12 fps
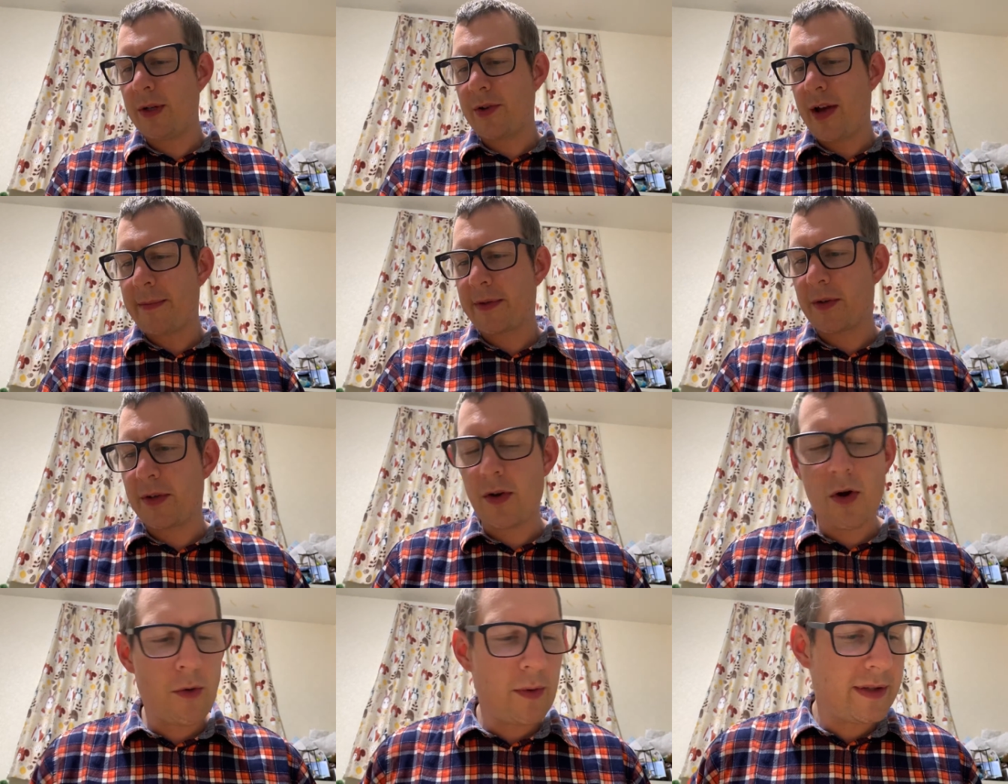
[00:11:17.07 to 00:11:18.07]
Drops are
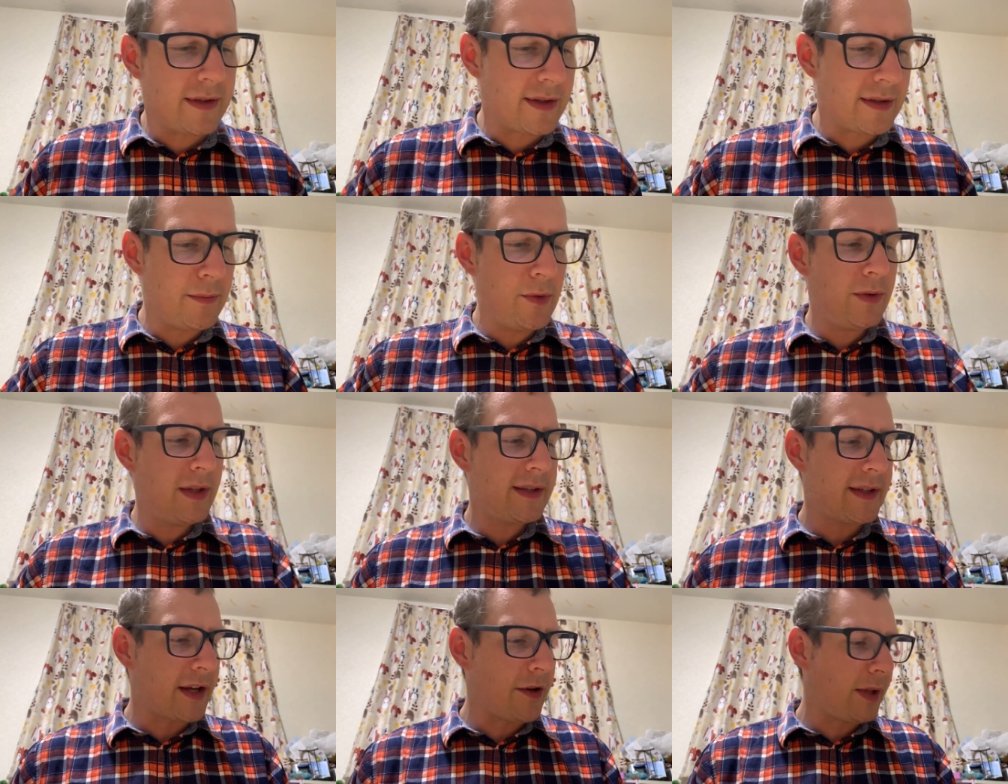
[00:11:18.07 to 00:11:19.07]
always the smoothest.
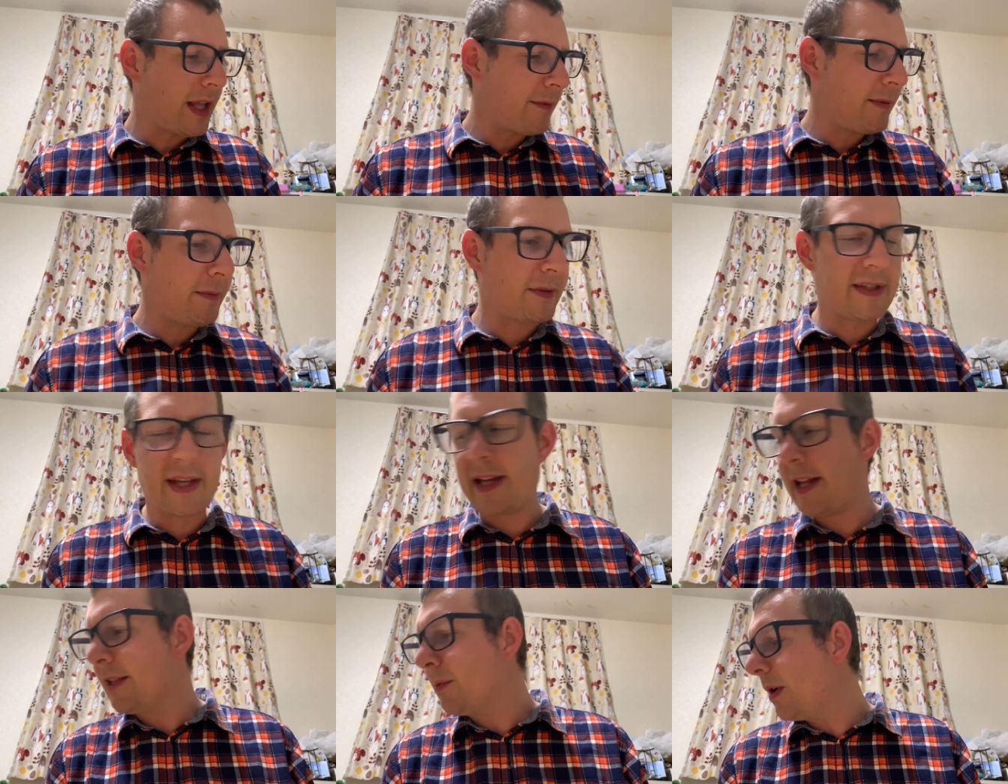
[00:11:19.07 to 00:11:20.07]
I know a lot of people say
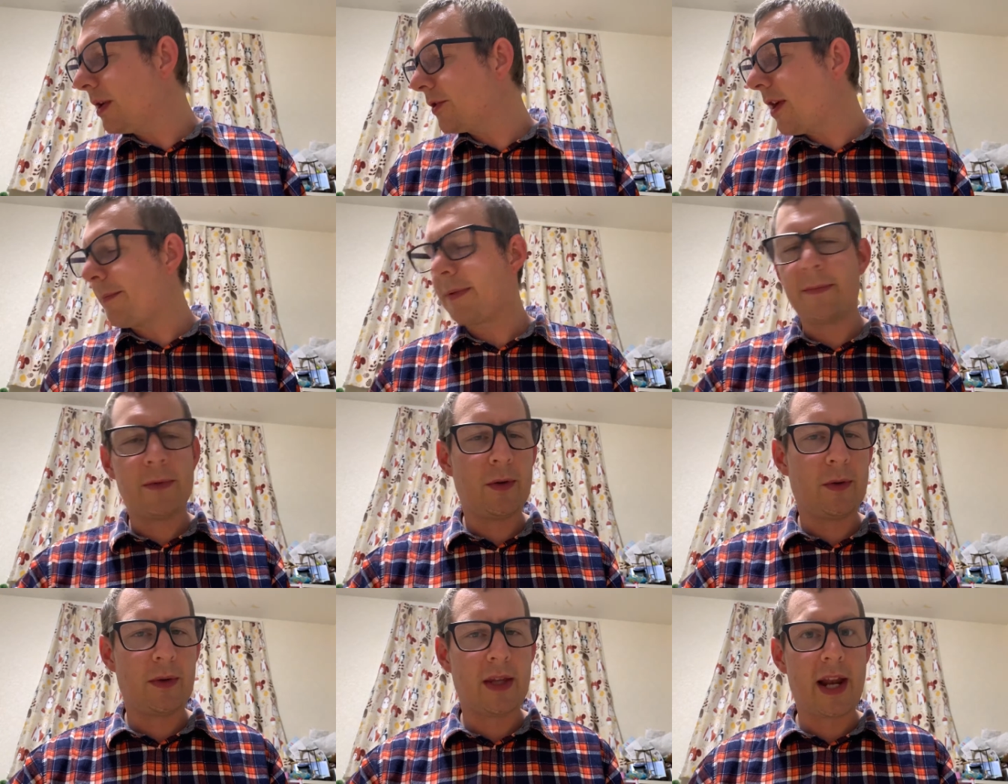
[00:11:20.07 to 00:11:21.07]
it's One Drop
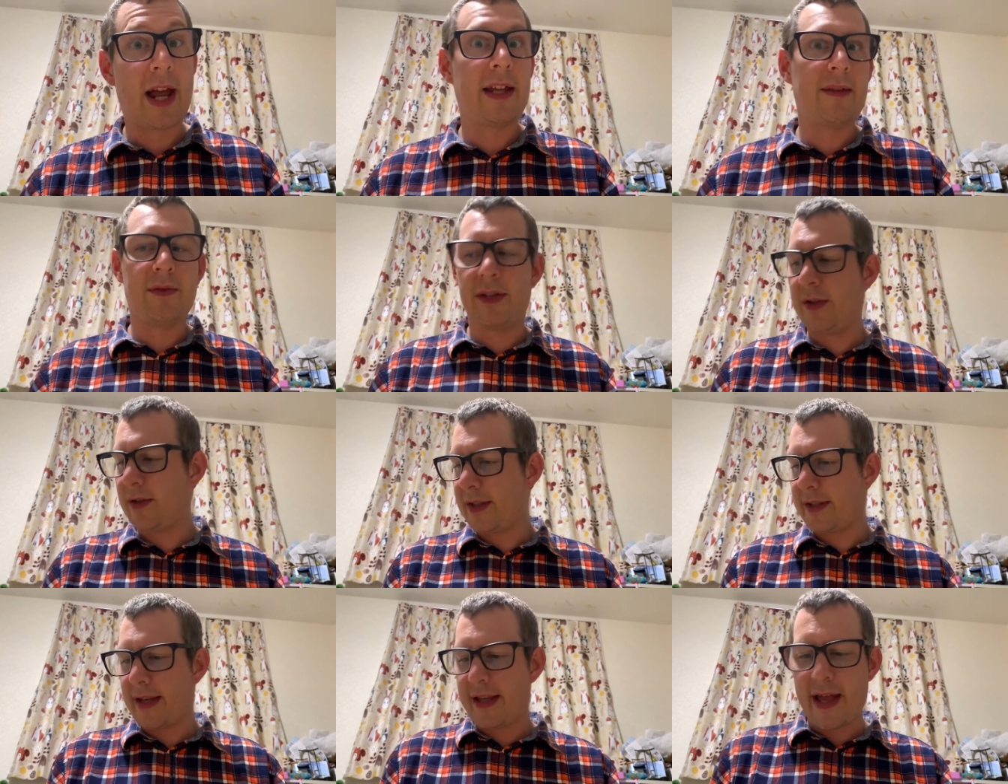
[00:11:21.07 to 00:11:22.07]
smooth, and I even used to
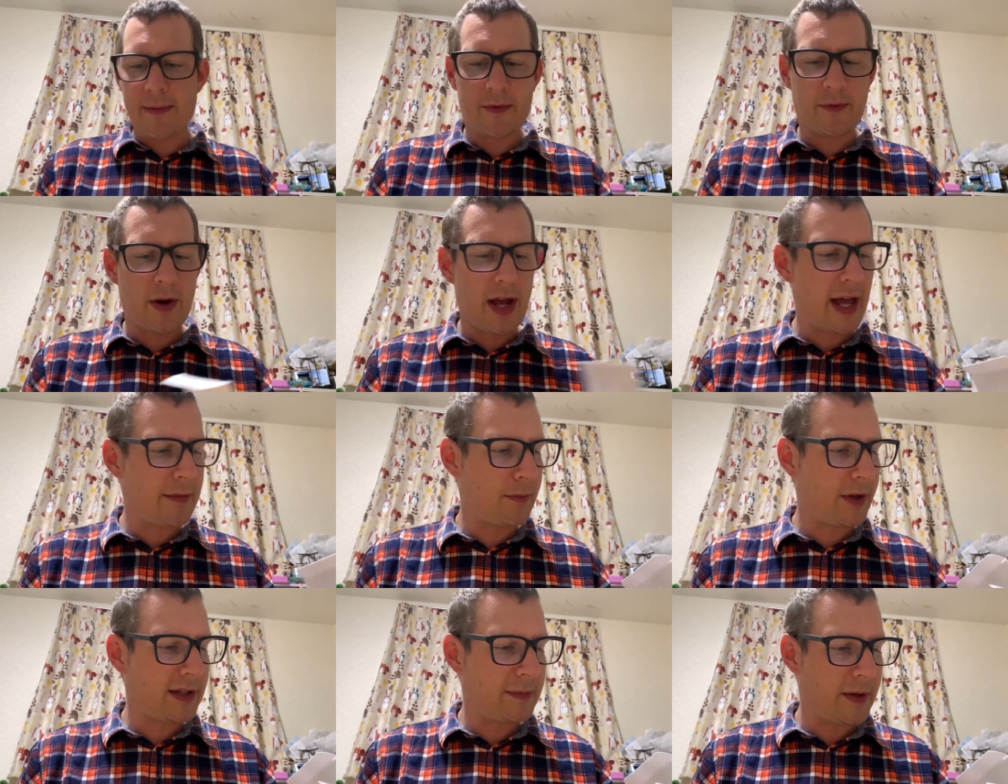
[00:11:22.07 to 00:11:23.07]
say that before I had more
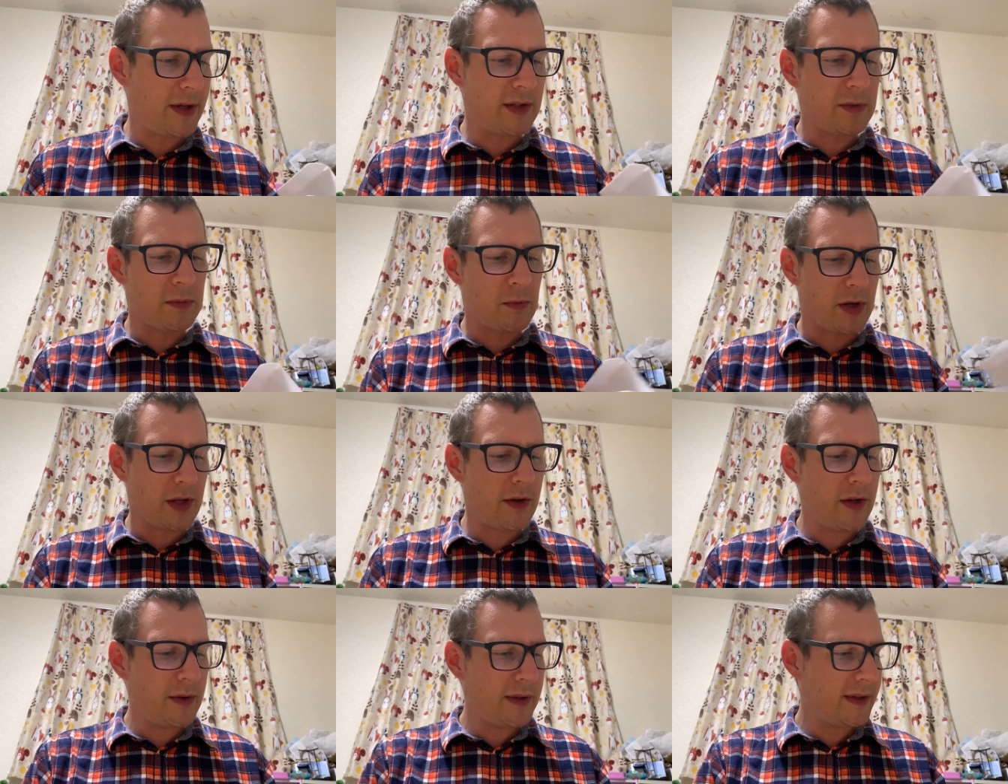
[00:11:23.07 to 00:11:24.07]
experience with more
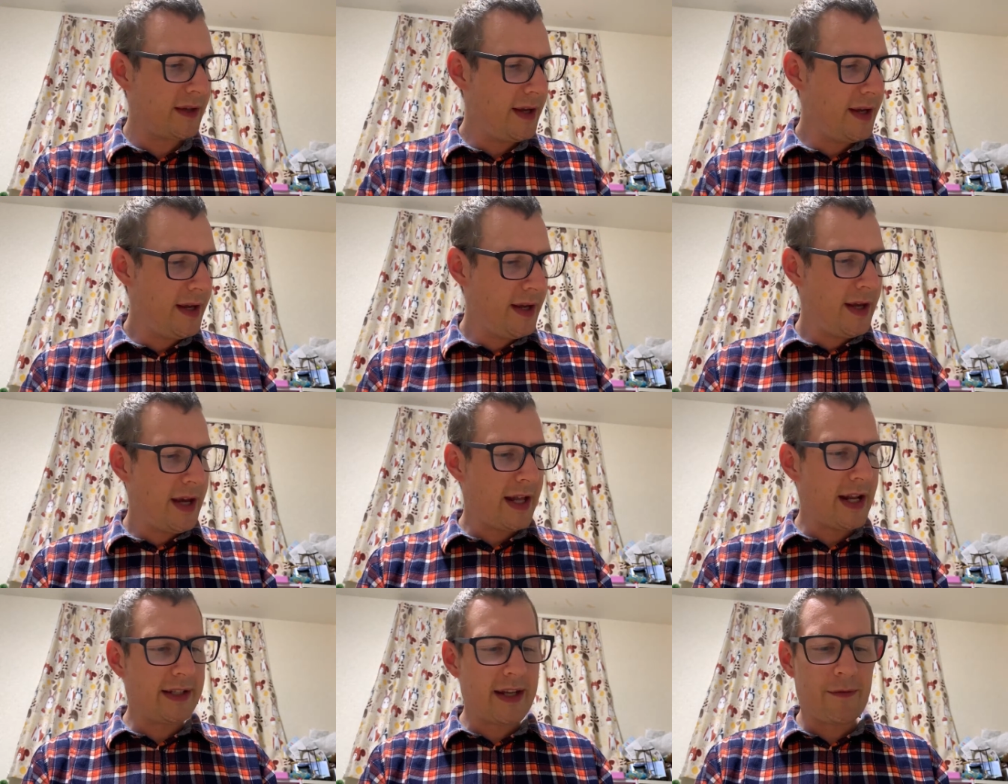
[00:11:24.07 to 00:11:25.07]
yo-yos. And
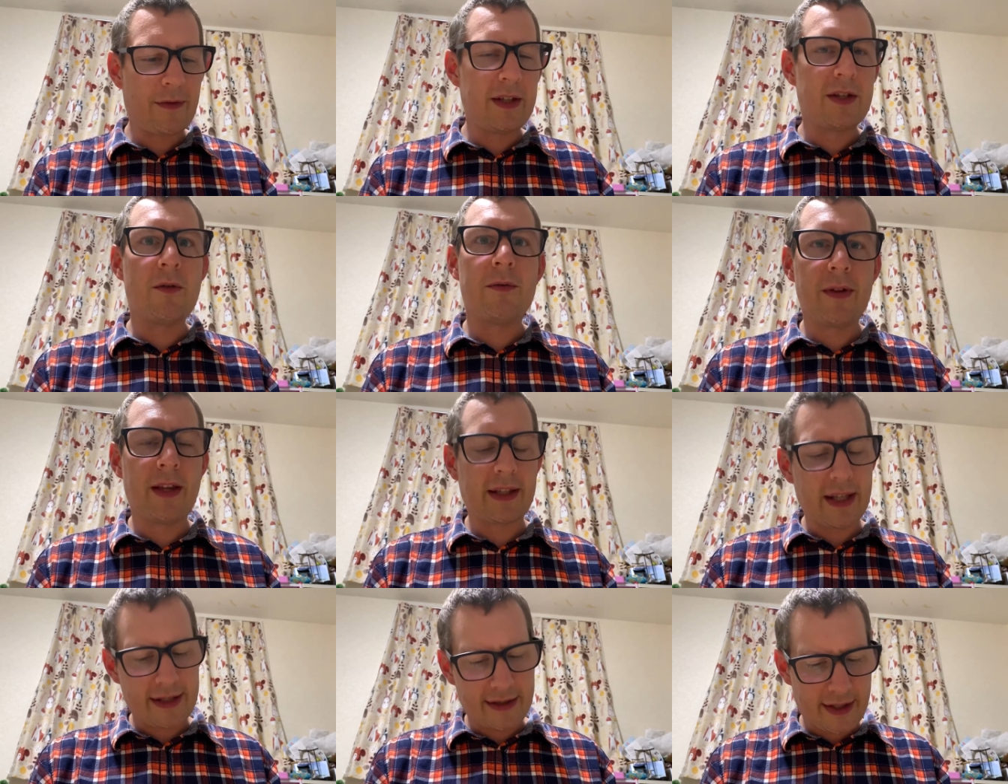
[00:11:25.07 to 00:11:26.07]
I definitely don't feel like
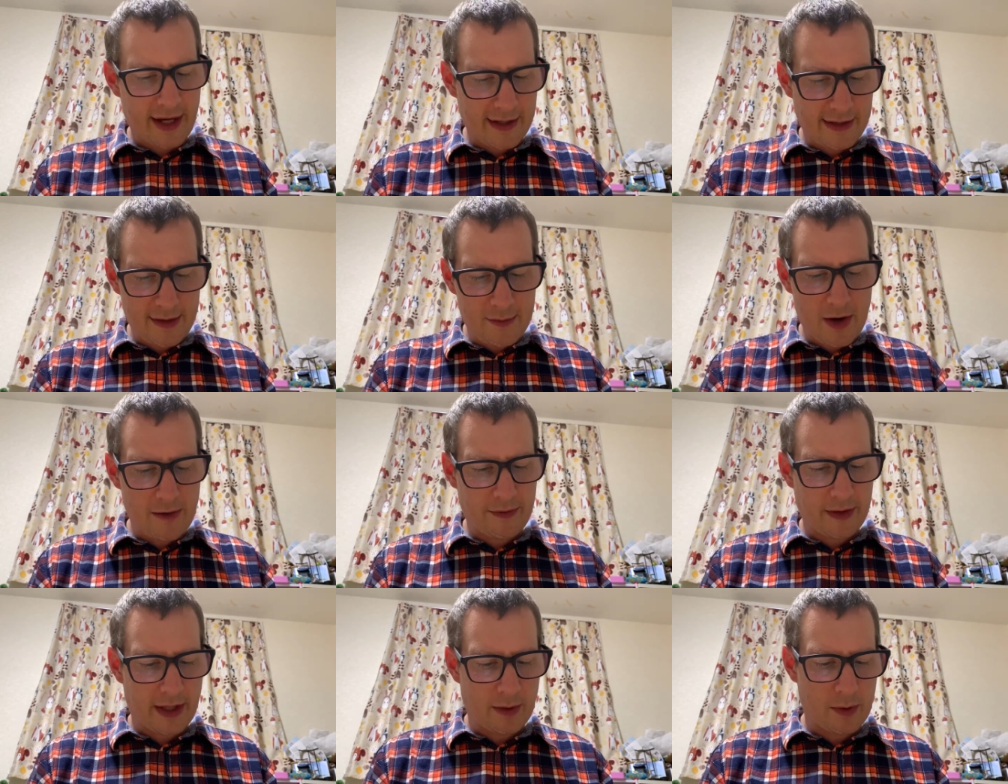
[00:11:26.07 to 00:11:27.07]
that's the case anymore. I
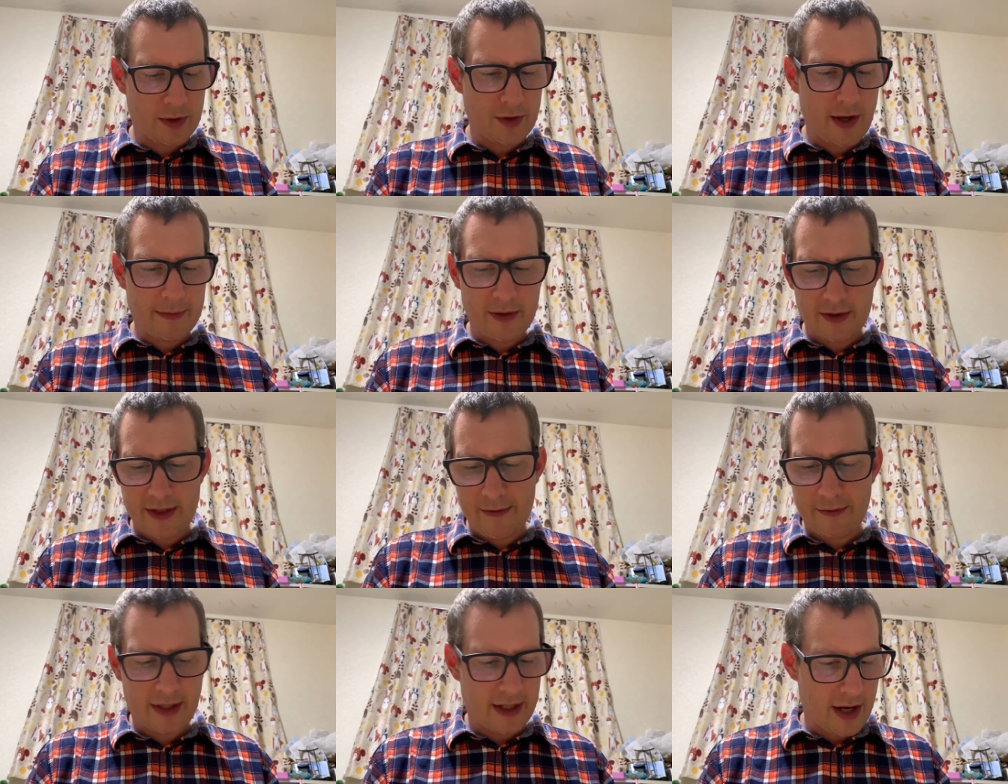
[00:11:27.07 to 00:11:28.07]
feel like One Drops are
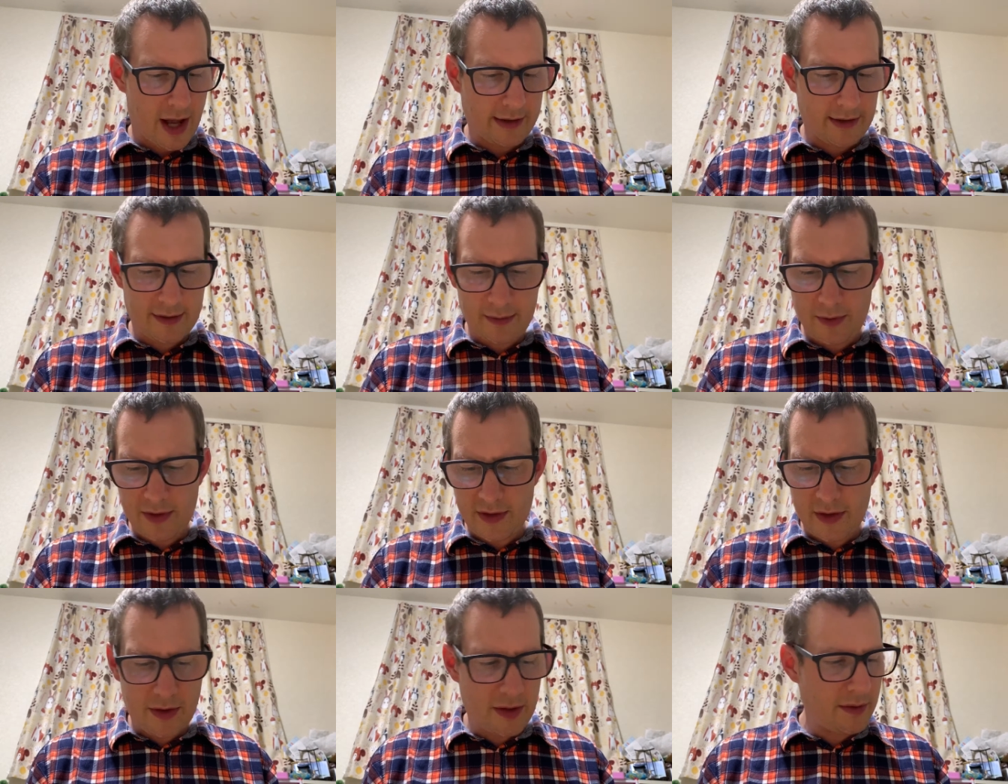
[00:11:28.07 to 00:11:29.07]
definitely not the smoothest
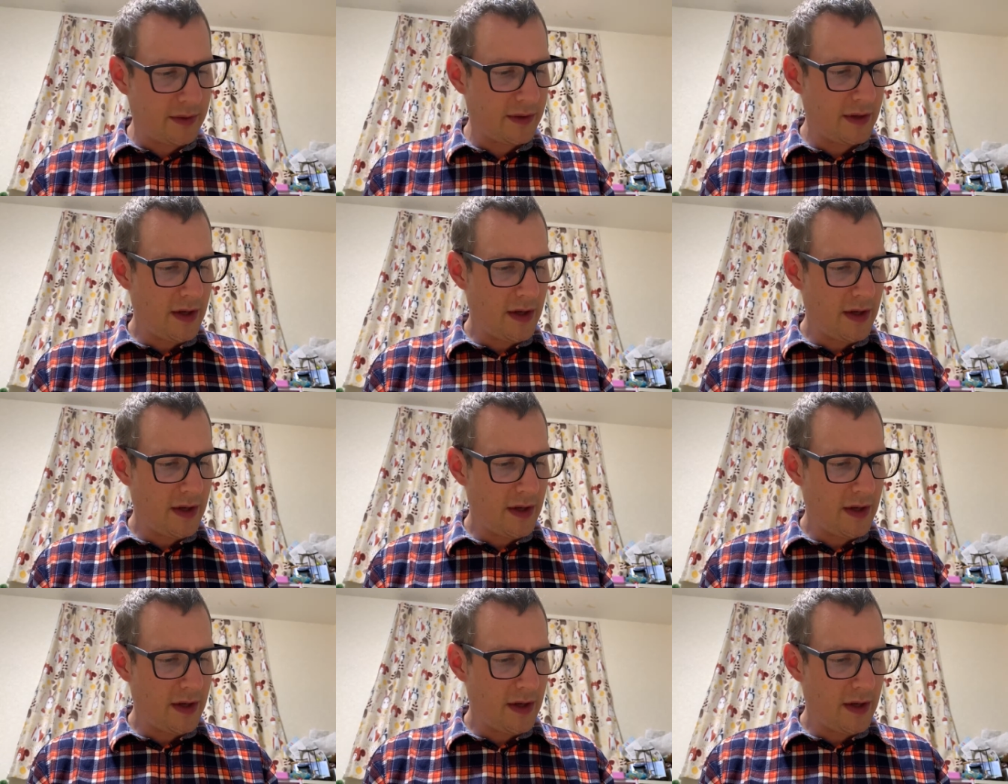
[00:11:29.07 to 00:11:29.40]
yo-yos.